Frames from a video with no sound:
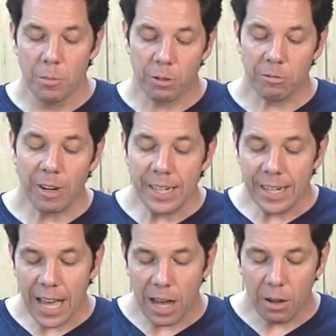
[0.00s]
But right
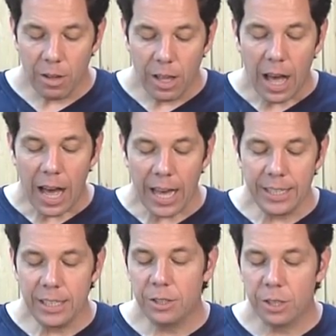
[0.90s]
now, I
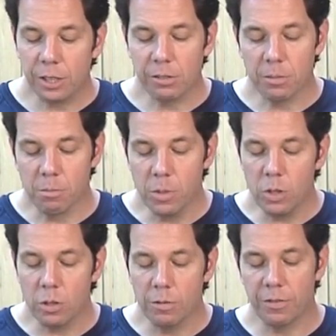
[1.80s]
need to
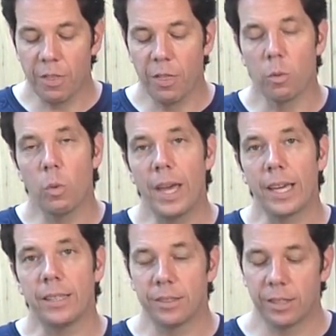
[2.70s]
remove the
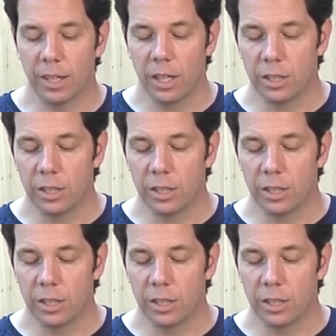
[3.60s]
waste